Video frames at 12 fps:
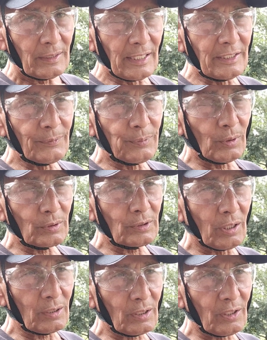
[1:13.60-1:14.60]
Henry Ford
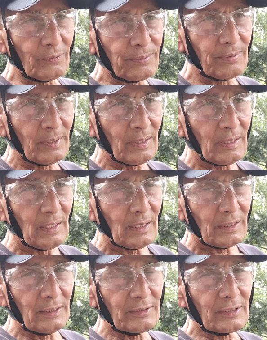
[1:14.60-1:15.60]
thought of
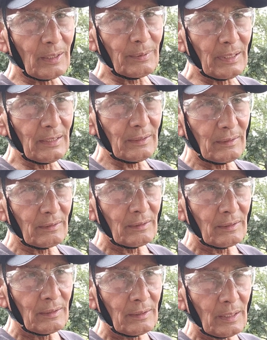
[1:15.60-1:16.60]
discovering
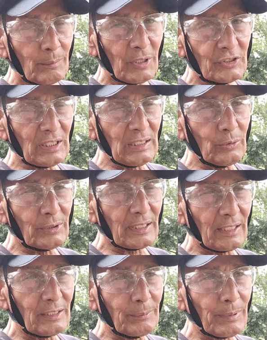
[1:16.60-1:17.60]
a machine which
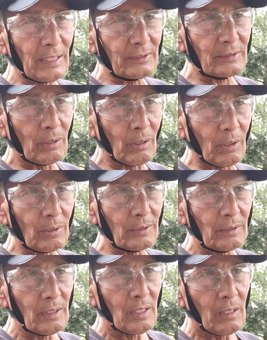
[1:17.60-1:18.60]
can replace hog,
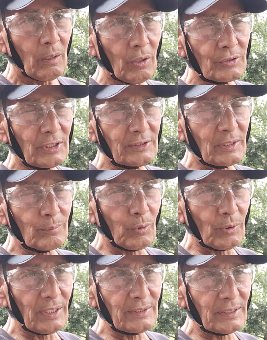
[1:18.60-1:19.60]
horses and
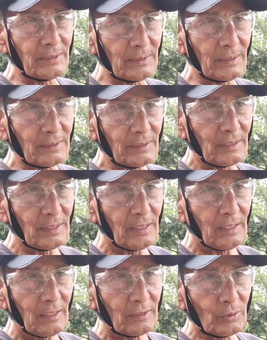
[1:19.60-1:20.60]
buggies, he did it.
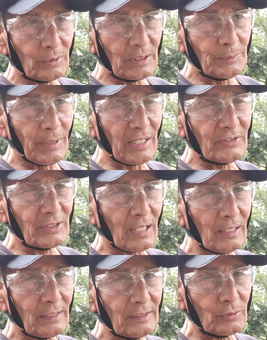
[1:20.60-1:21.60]
So did Benz
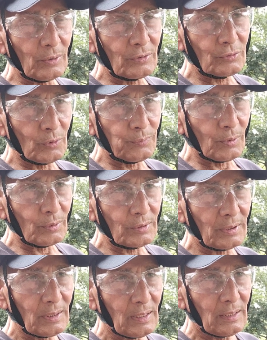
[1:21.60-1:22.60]
car and so on and so
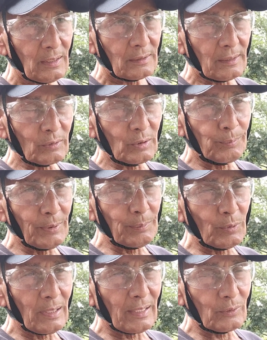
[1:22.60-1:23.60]
forth. Now the
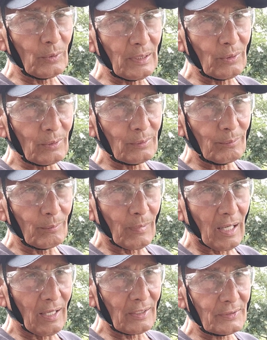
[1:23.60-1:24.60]
people are going on
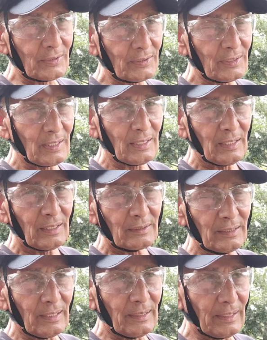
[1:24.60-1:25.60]
Mars,
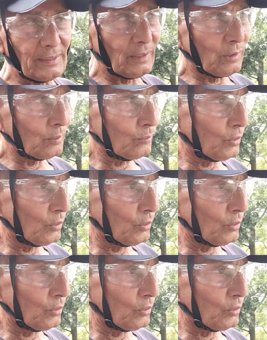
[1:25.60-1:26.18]
they are landing on